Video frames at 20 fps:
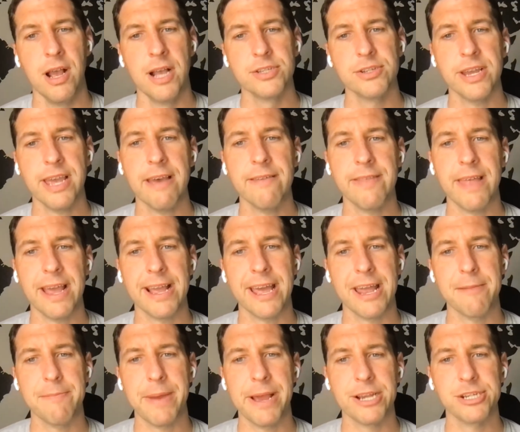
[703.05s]
So I have that
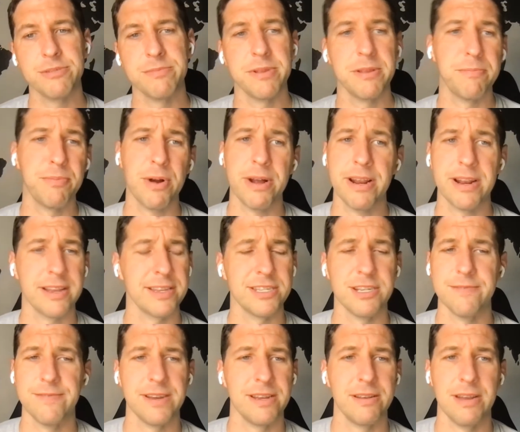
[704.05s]
kind of passion, but the product
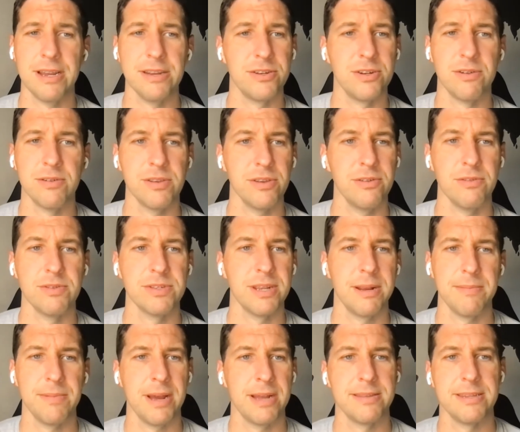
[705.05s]
itself I don't use.
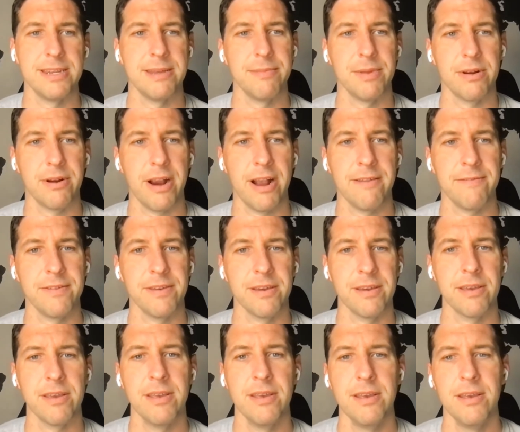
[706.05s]
I'm not the
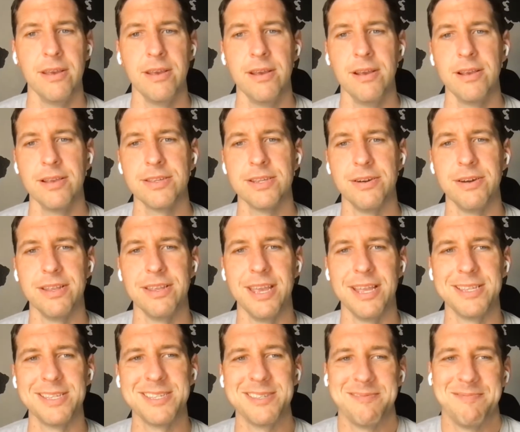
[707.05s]
demographic. So
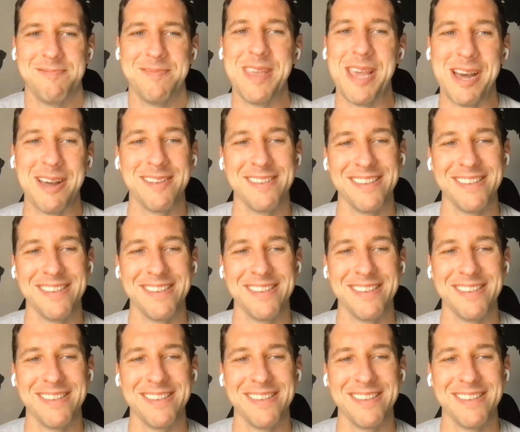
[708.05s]
it's yeah.